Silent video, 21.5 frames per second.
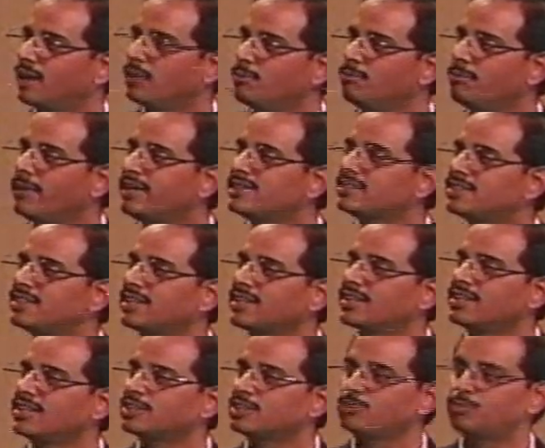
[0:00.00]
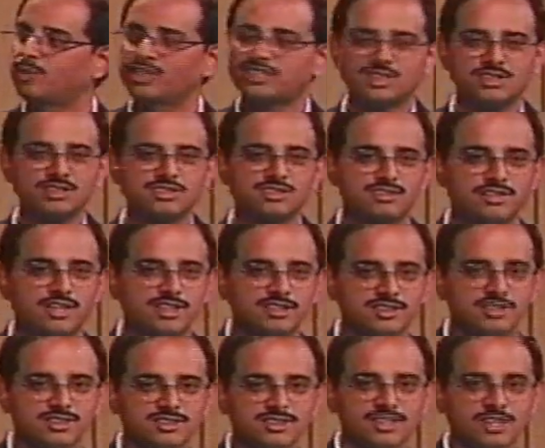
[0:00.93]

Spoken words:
are mixed signal special structures